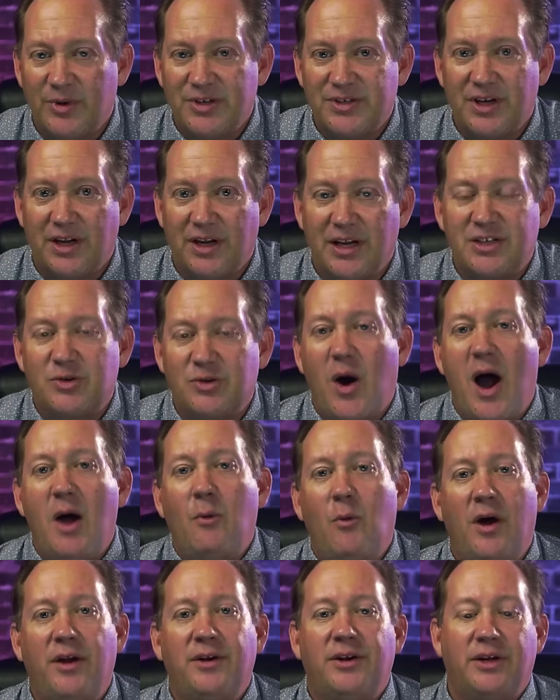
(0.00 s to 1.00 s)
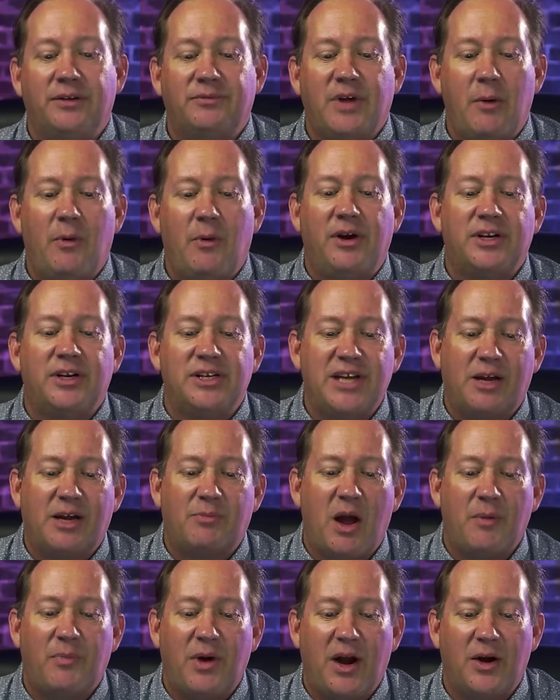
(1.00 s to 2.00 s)
City. So I wanted to take
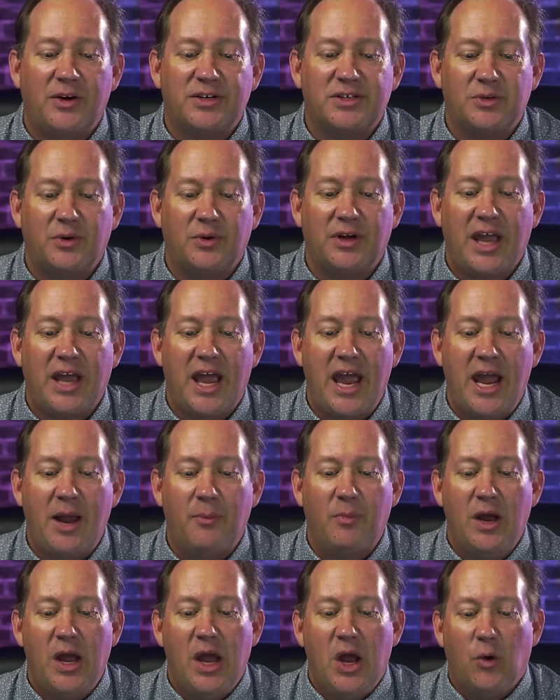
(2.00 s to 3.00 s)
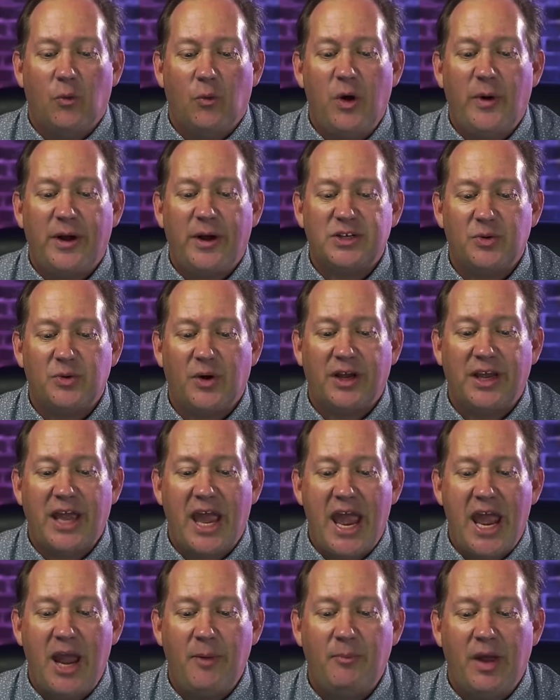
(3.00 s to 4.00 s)
my parents to a game. We went to a
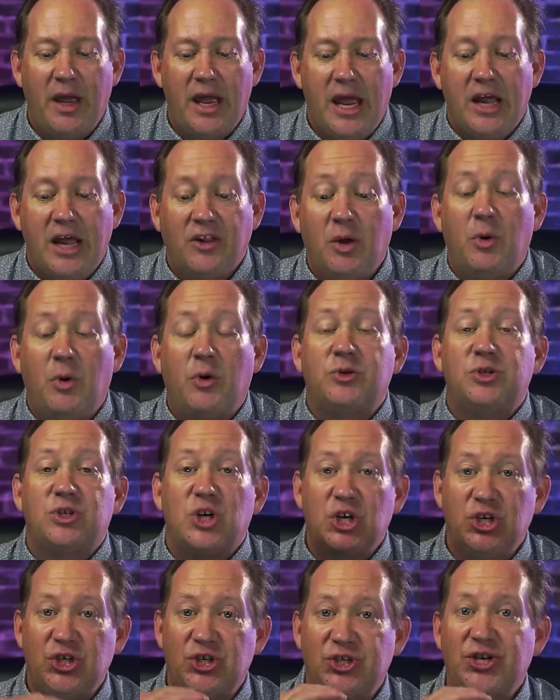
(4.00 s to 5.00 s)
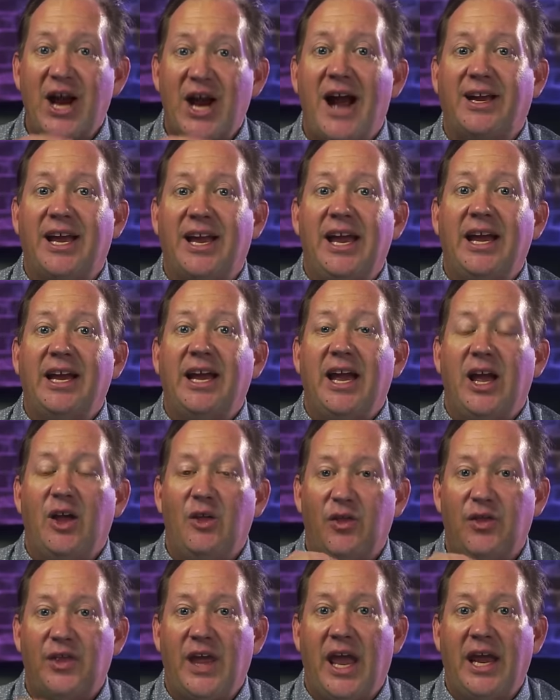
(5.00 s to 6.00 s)
game. The most shocking
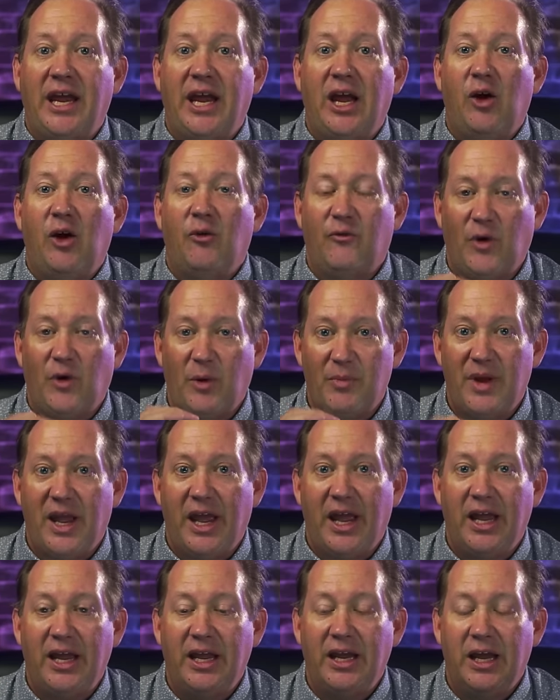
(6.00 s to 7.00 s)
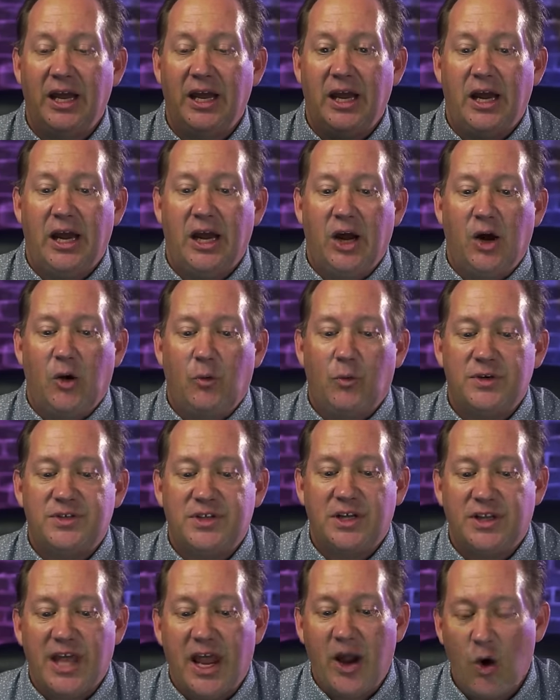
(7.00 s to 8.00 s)
thing for me was
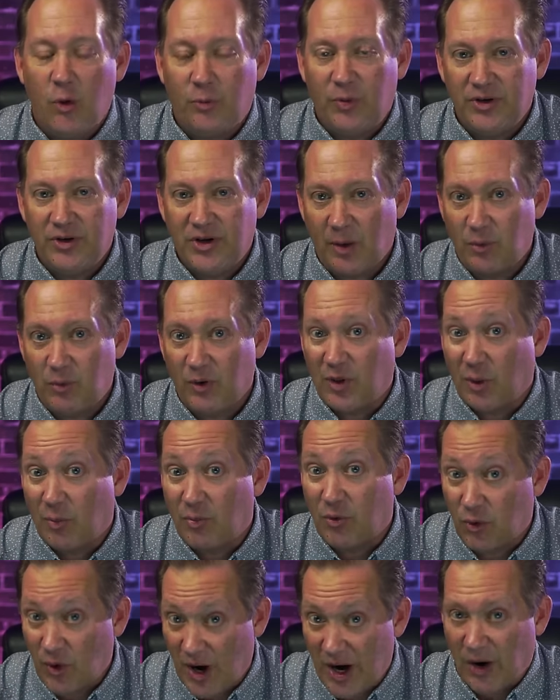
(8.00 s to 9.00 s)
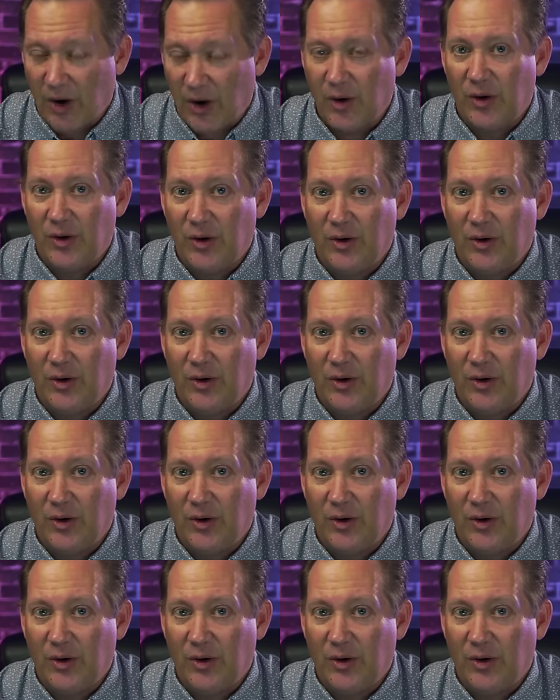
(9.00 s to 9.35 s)
that they opened up with a prayer,